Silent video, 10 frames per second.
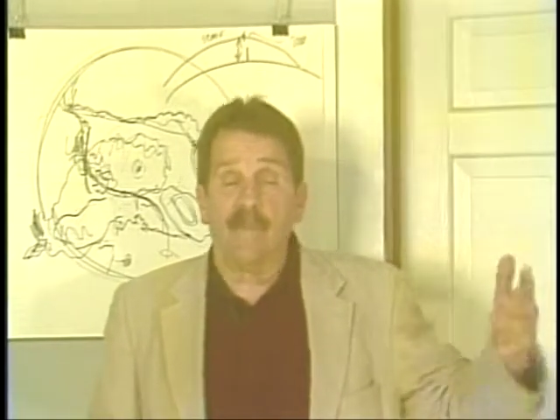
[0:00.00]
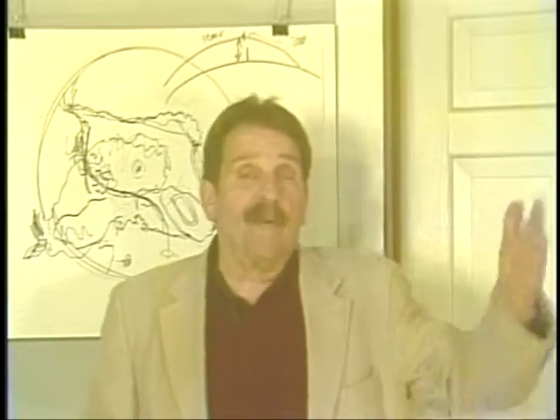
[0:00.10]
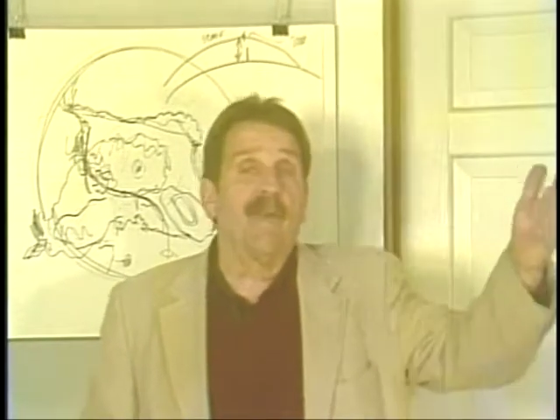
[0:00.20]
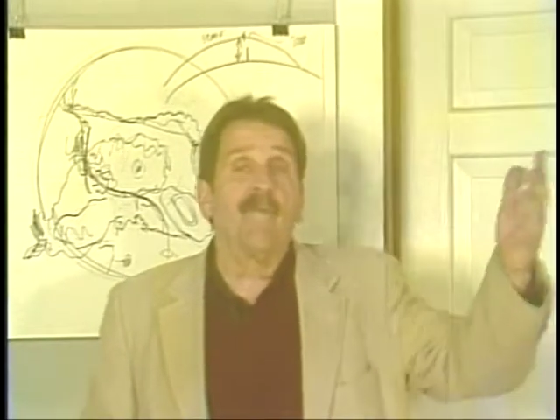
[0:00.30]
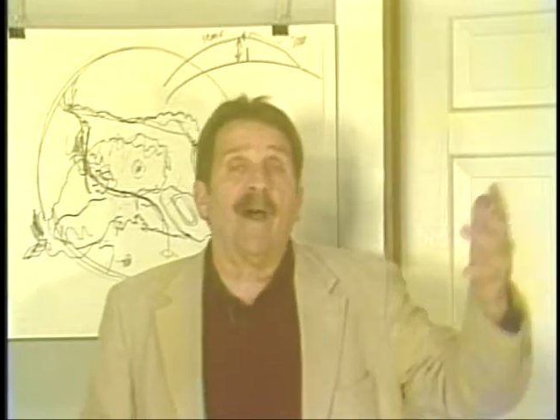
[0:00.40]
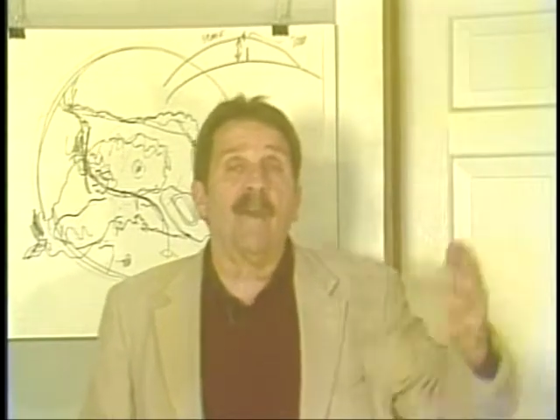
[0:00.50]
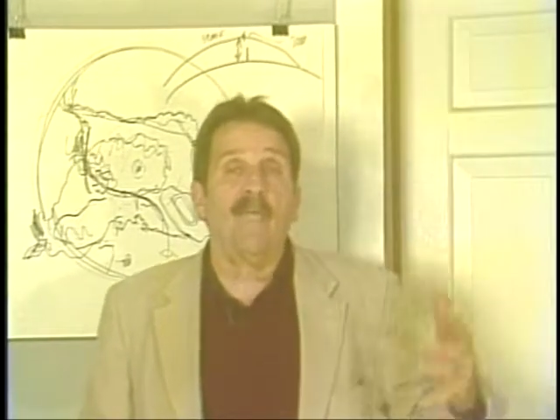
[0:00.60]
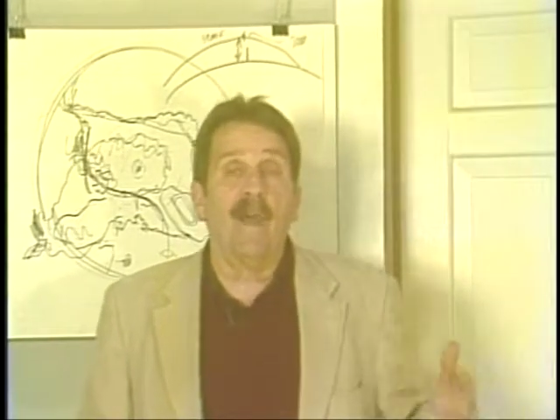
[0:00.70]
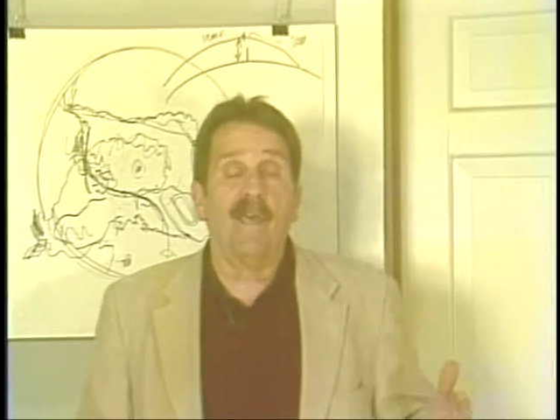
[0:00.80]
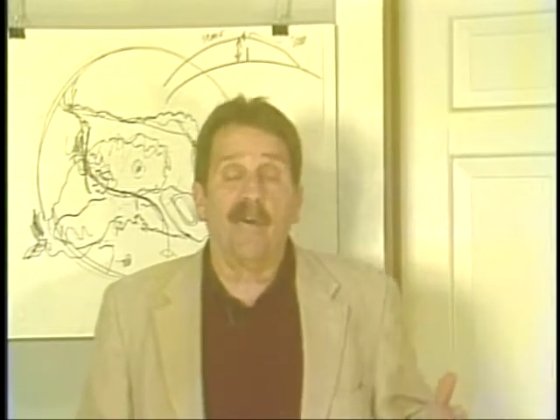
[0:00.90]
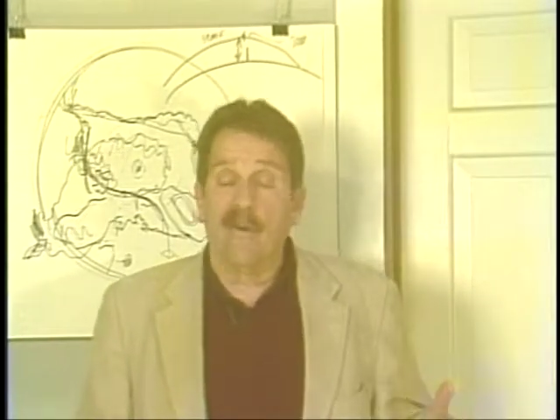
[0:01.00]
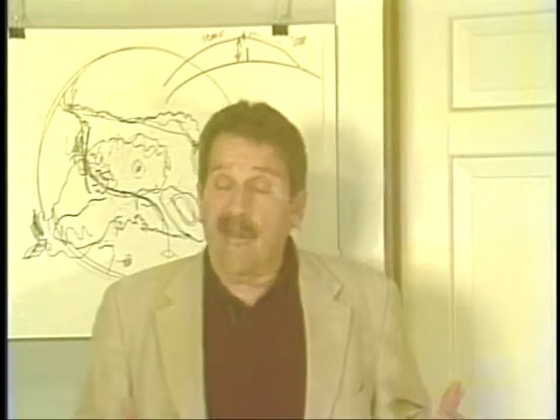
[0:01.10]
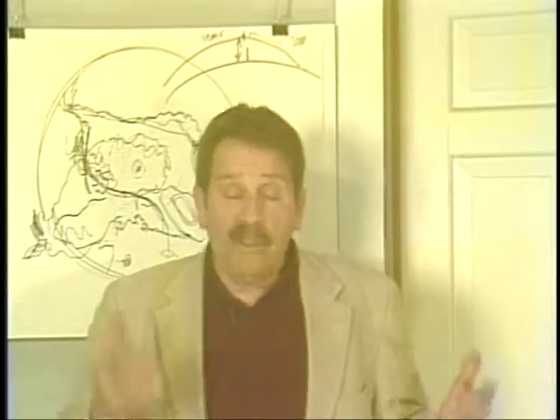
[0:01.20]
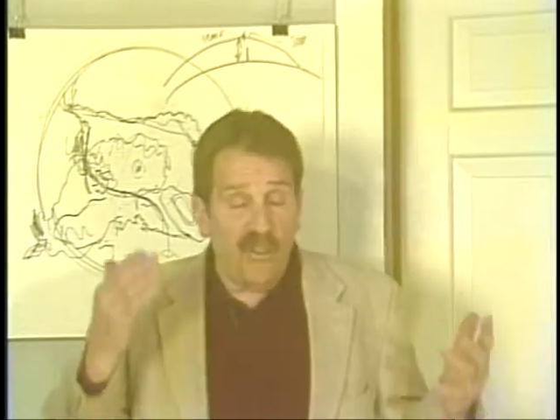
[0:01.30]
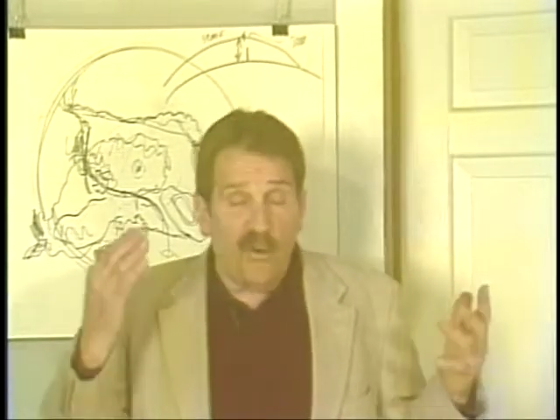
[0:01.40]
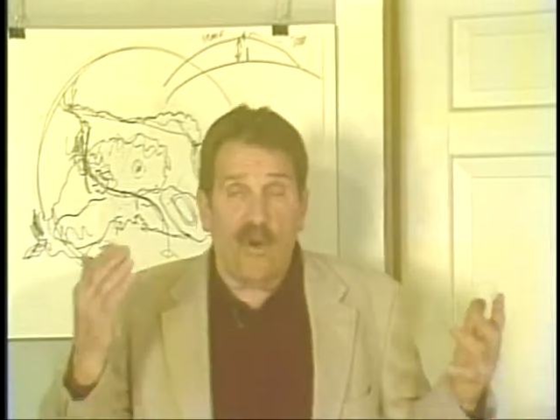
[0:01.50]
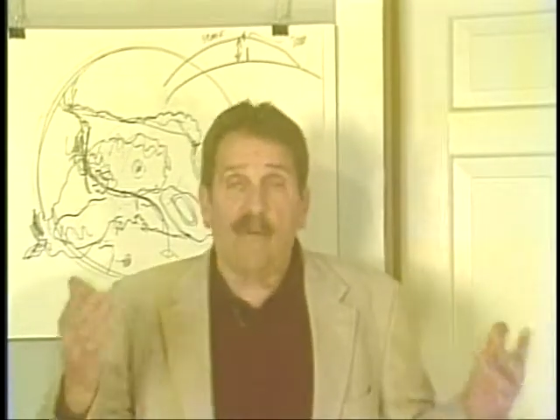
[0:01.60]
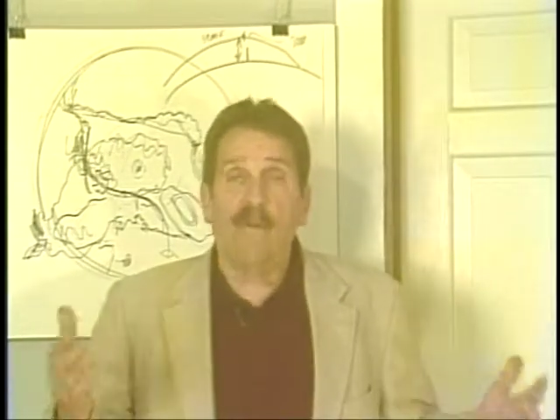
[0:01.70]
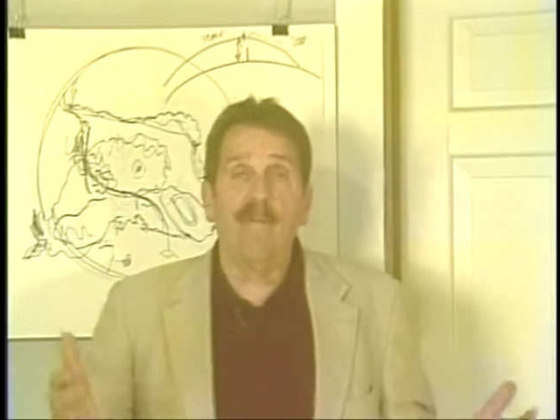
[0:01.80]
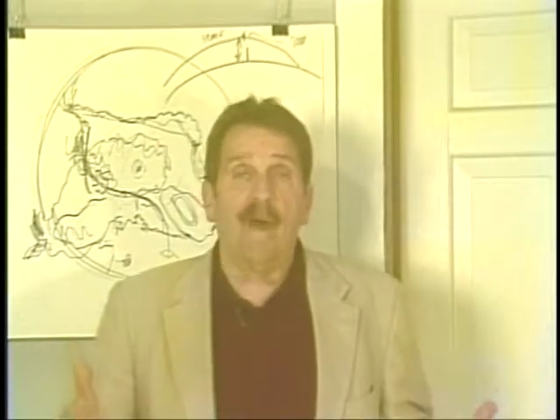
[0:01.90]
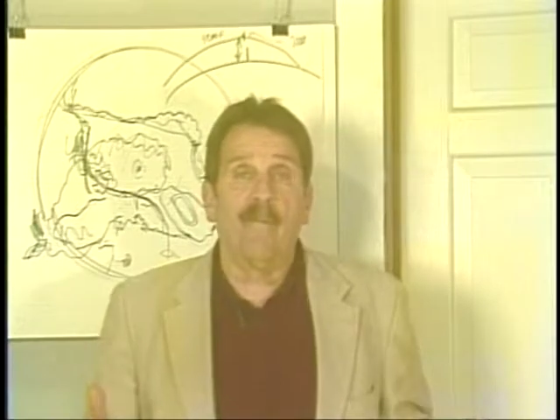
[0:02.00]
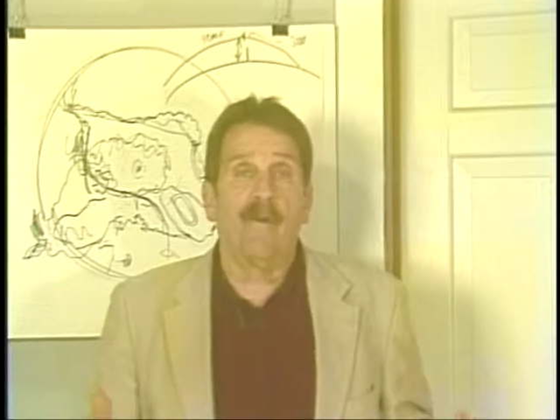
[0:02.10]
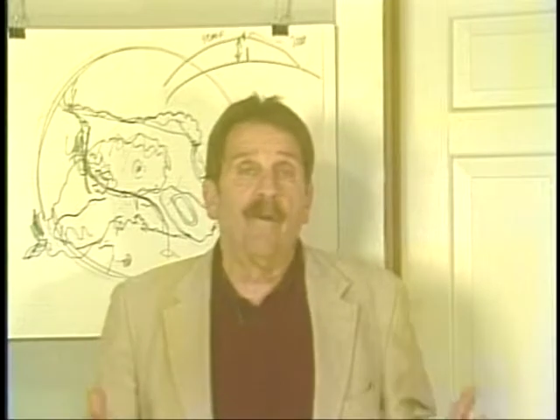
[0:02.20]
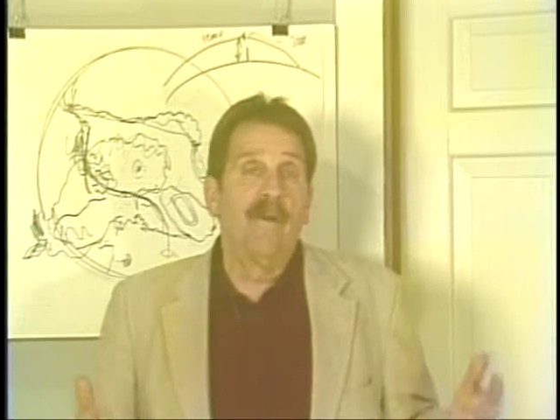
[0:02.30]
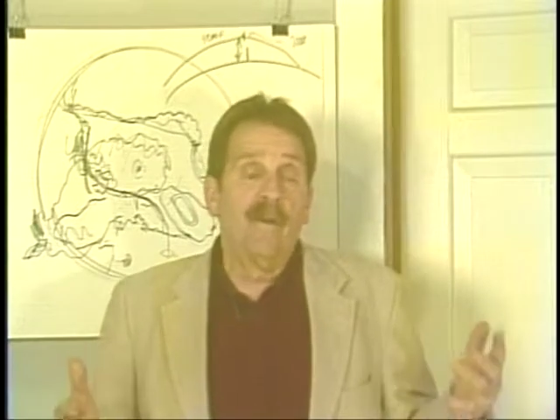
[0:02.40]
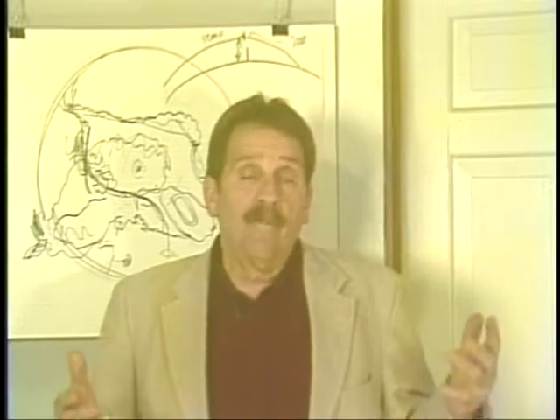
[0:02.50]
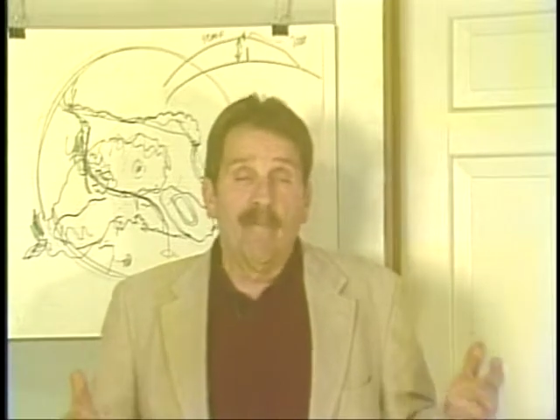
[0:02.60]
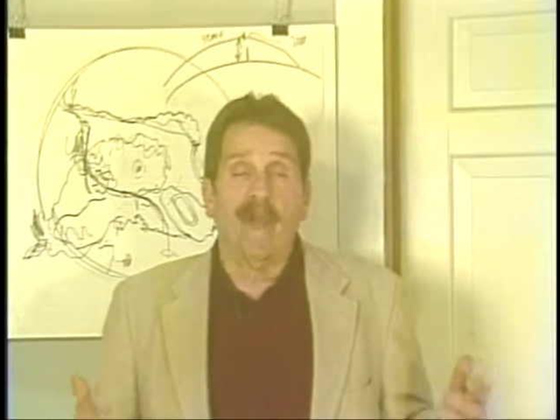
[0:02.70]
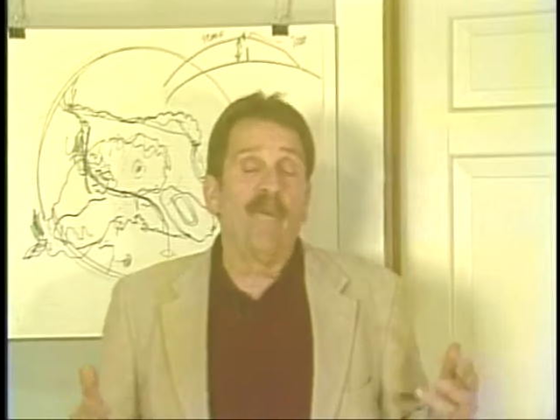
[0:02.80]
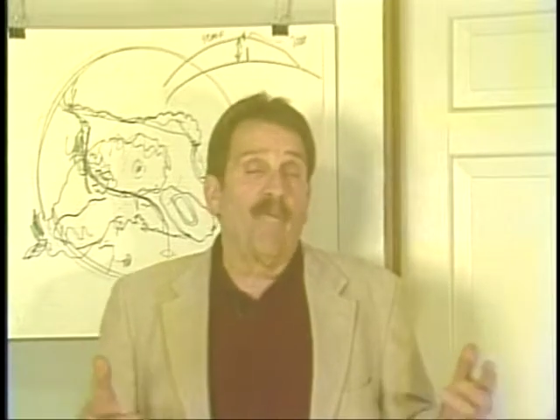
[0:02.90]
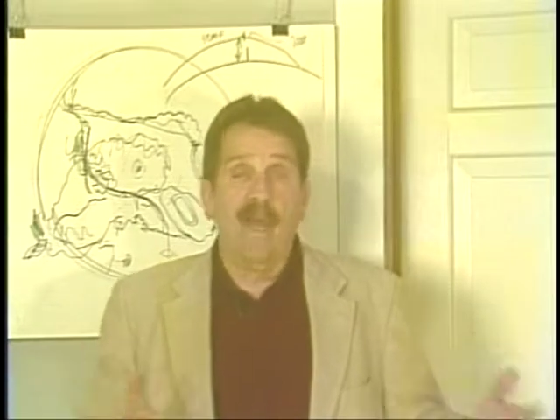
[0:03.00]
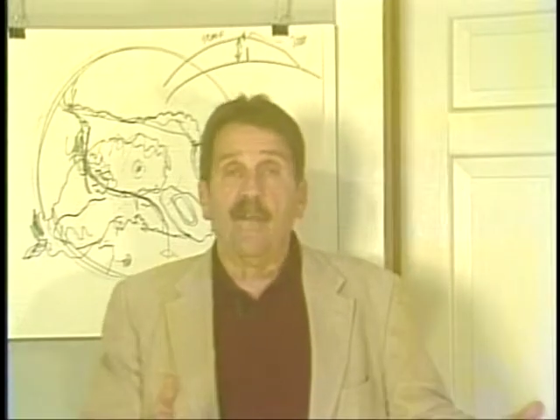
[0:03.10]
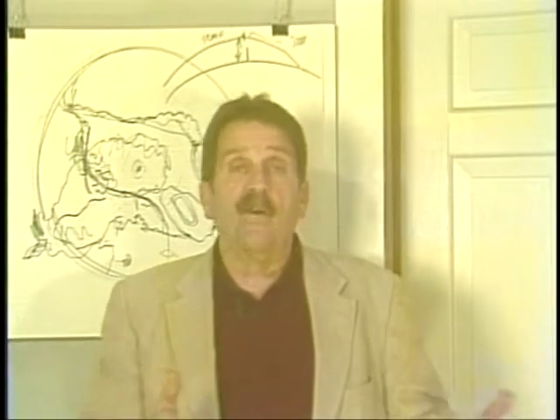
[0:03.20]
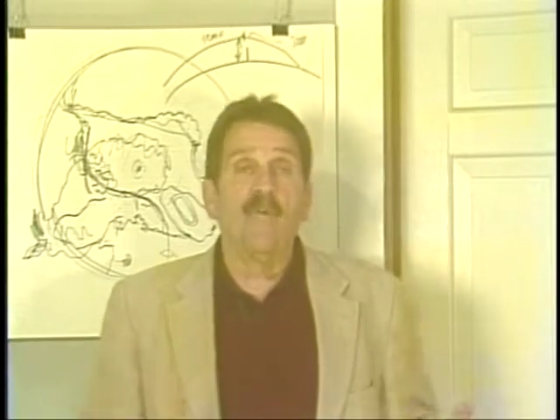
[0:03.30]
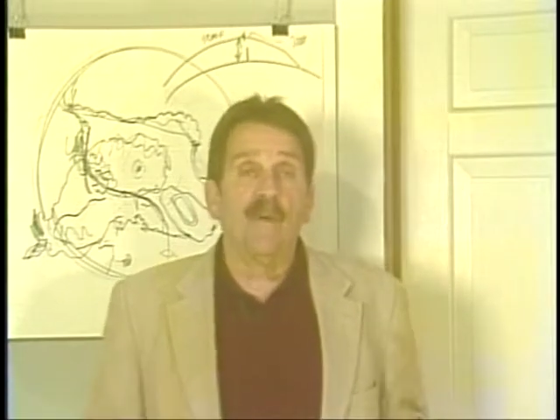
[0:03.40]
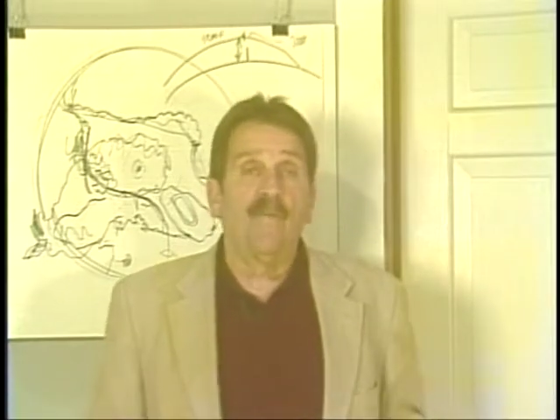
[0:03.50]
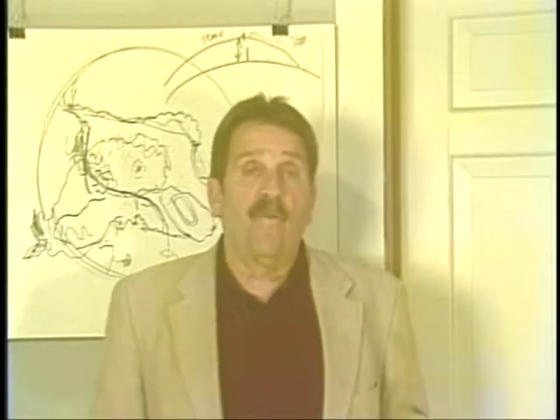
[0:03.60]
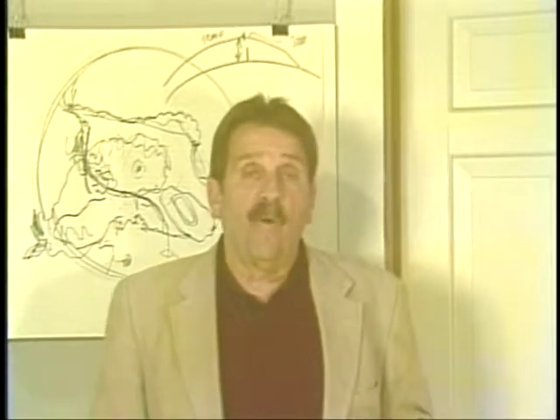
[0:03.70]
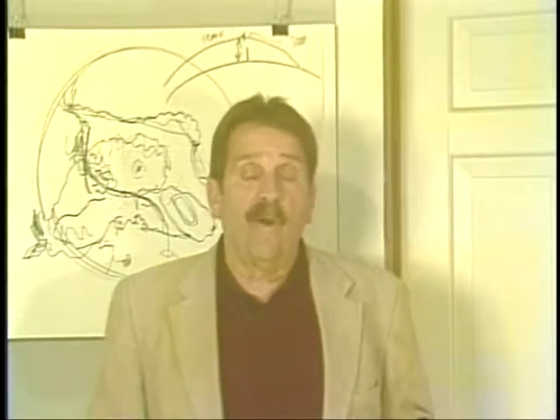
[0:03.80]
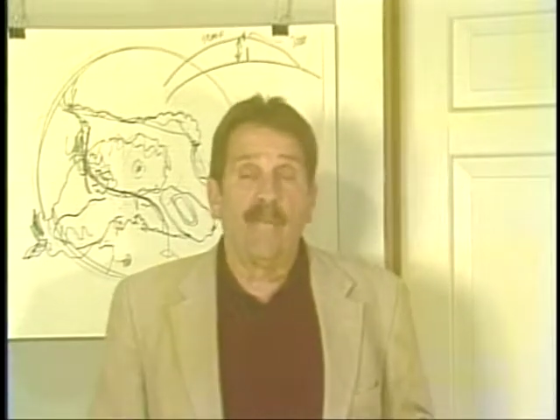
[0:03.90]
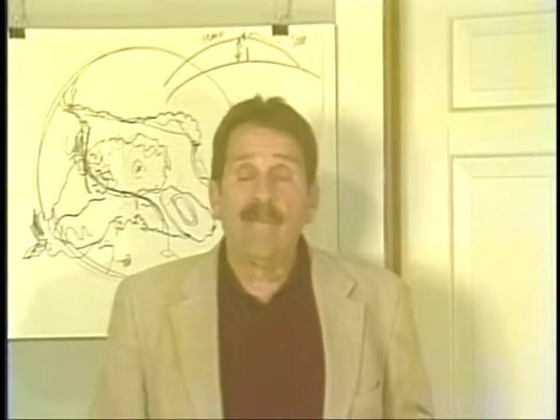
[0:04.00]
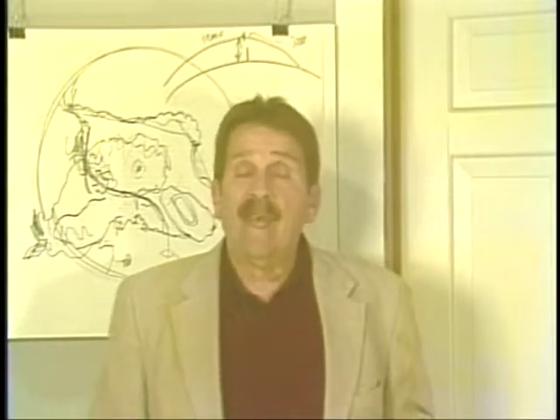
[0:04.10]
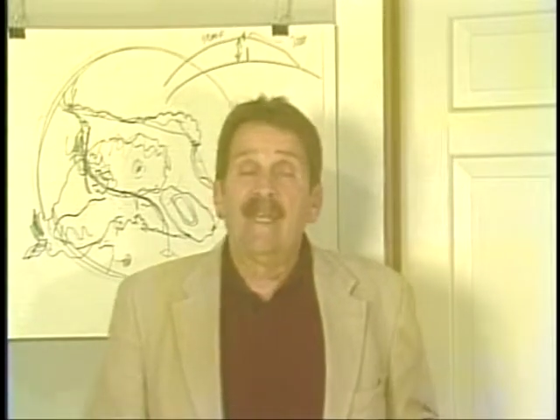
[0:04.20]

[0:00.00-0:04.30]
someone like Mike Reiko, and I sort of remember Mike Reiko was for it.